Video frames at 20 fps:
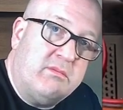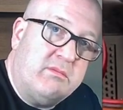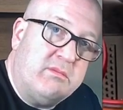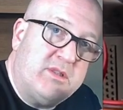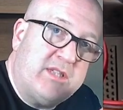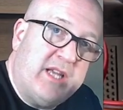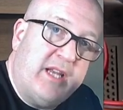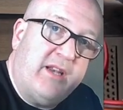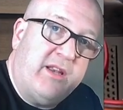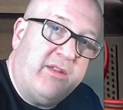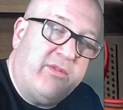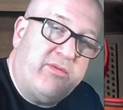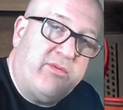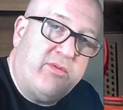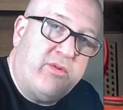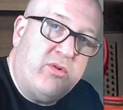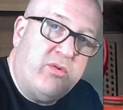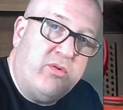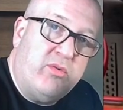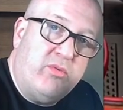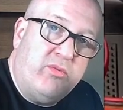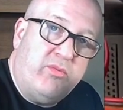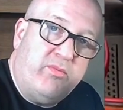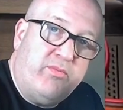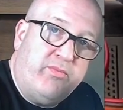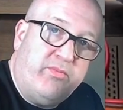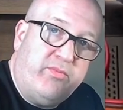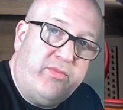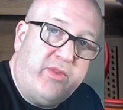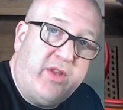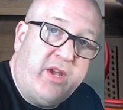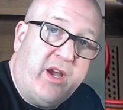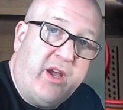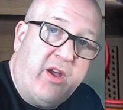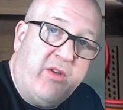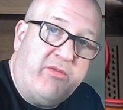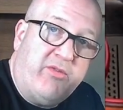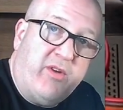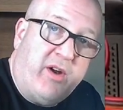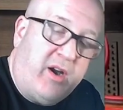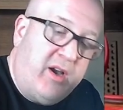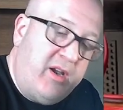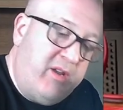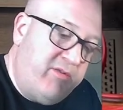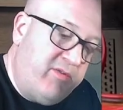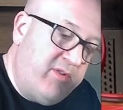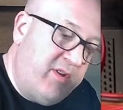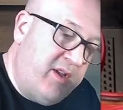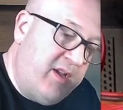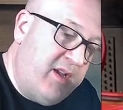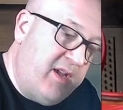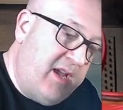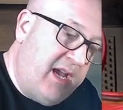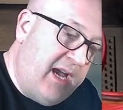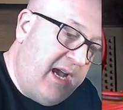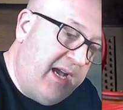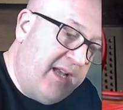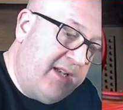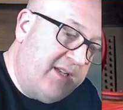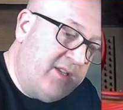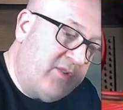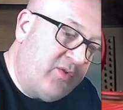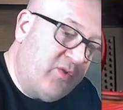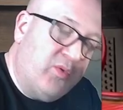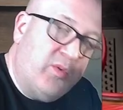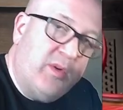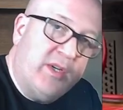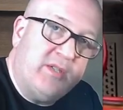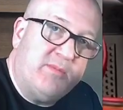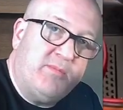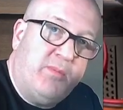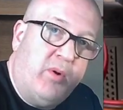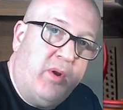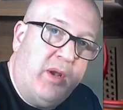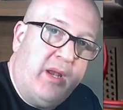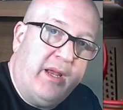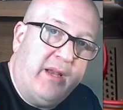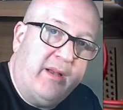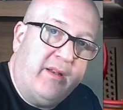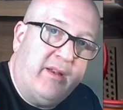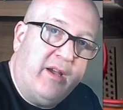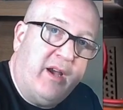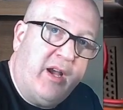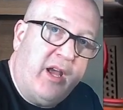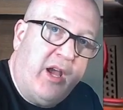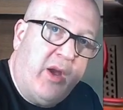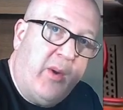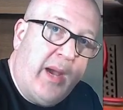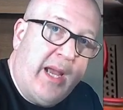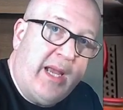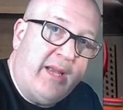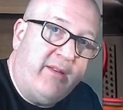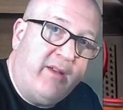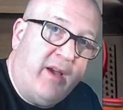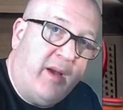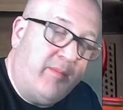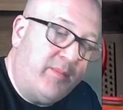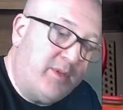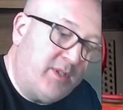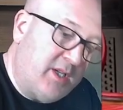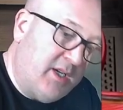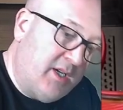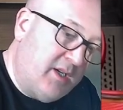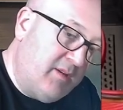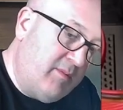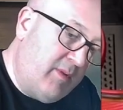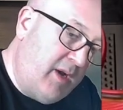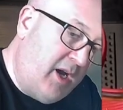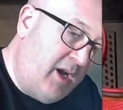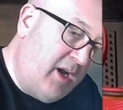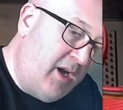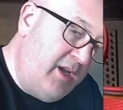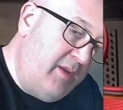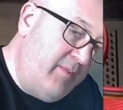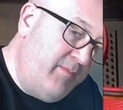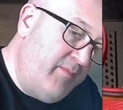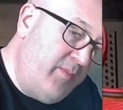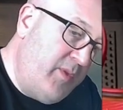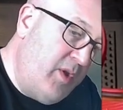sending through DIO5 and is always pulling DIO8 up to high.